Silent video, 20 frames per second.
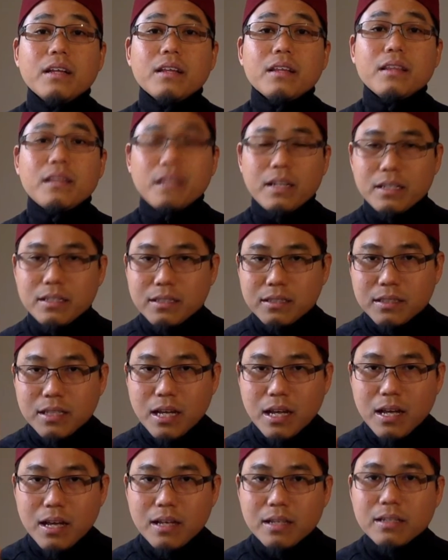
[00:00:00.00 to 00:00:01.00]
that is
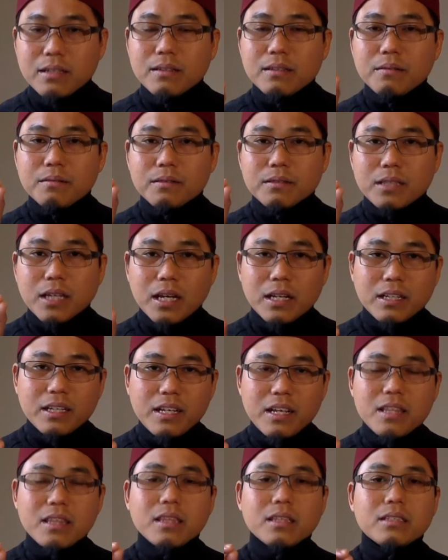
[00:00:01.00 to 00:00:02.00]

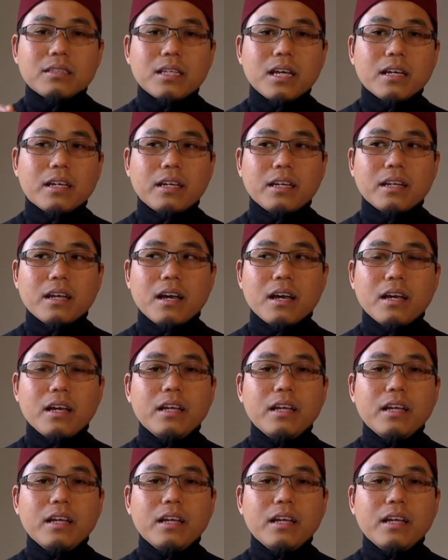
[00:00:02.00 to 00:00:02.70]
ta'nith sakina.